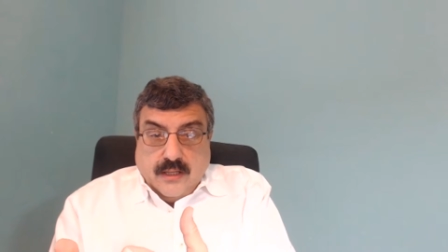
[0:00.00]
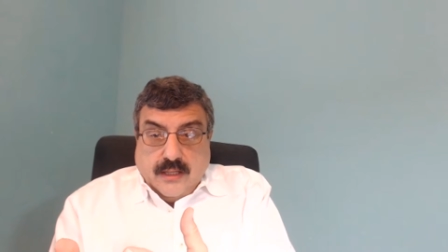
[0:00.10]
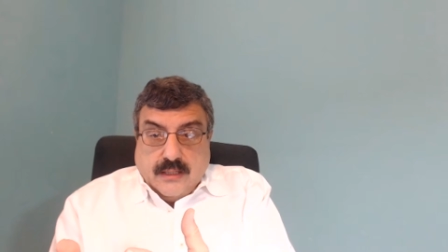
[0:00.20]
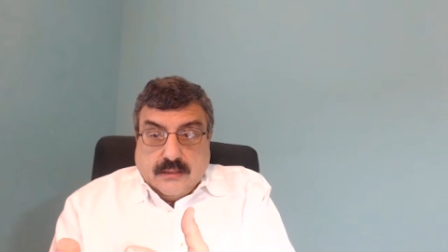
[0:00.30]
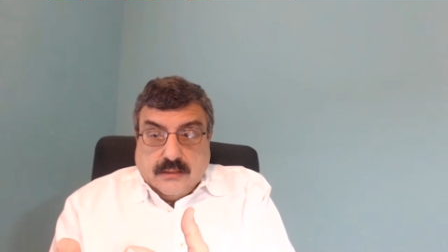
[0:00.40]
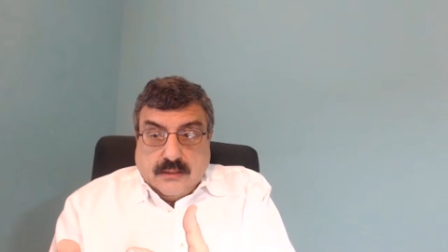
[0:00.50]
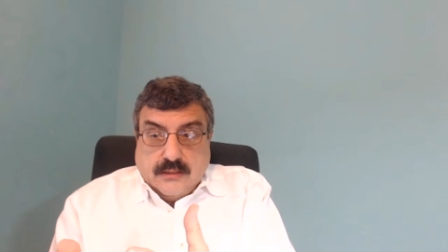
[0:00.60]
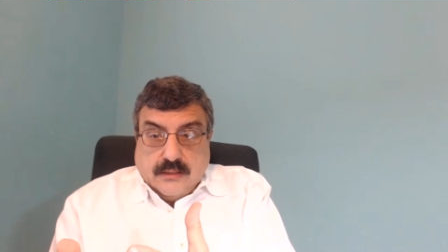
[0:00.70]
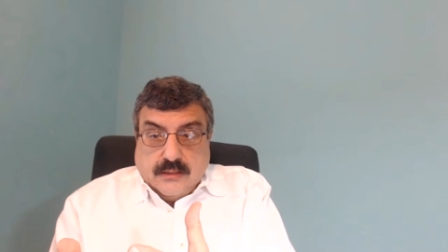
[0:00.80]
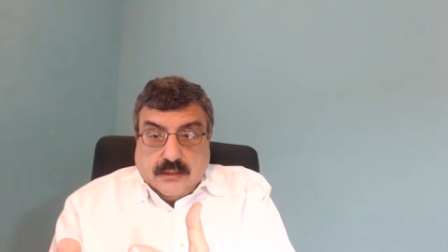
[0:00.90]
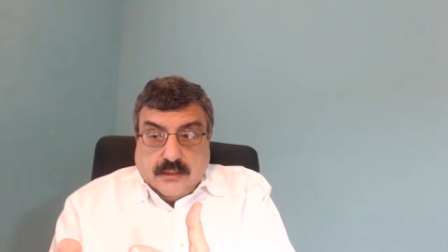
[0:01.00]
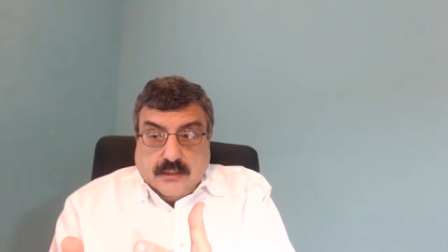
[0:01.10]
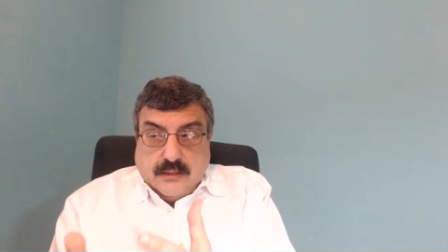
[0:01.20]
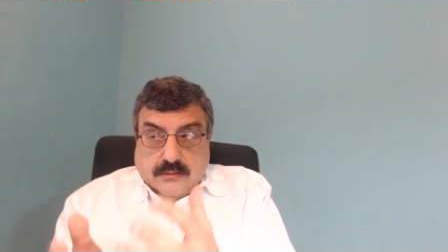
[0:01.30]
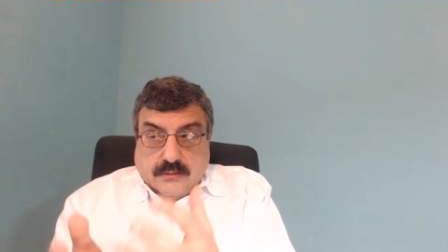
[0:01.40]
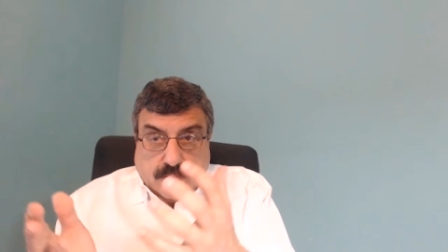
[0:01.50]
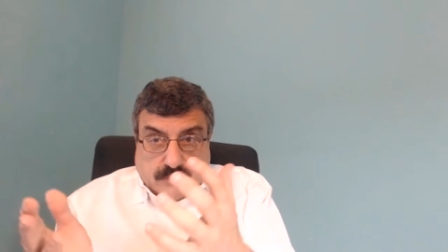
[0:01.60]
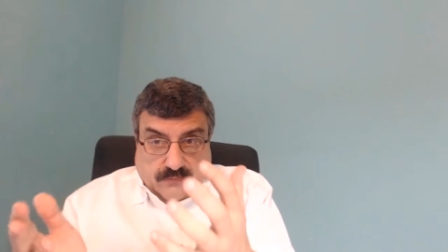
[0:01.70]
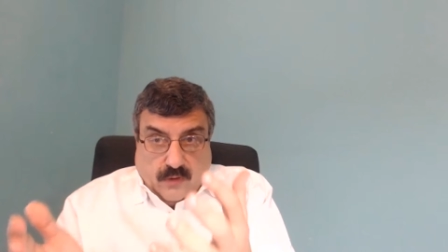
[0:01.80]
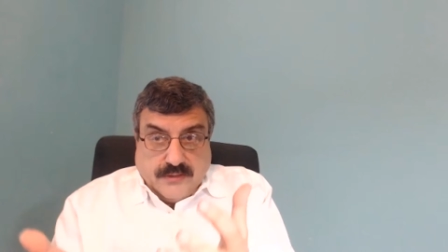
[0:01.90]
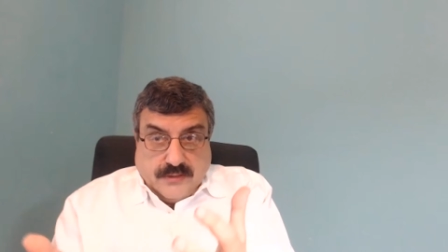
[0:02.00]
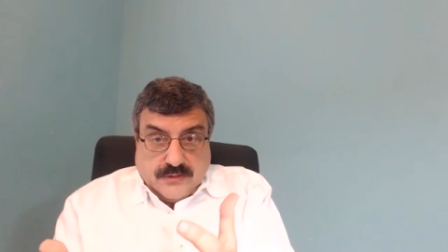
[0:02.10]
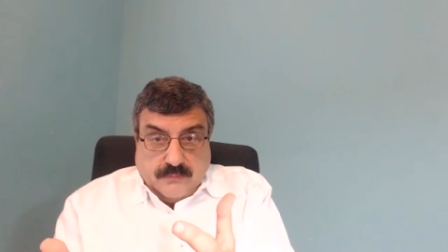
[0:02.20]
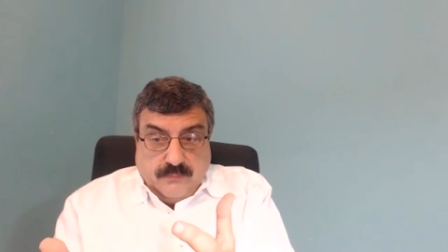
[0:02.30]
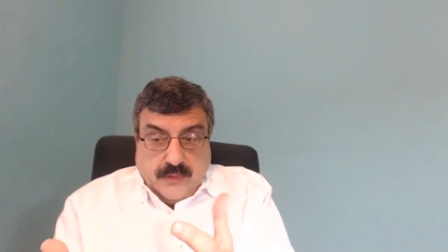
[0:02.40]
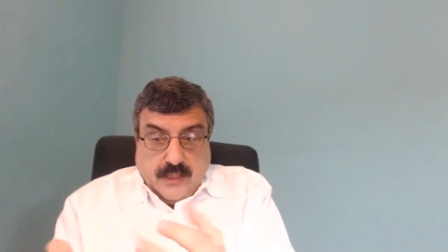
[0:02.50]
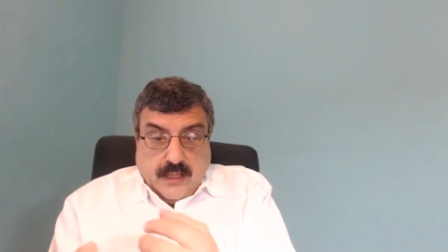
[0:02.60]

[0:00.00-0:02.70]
in terms of autism,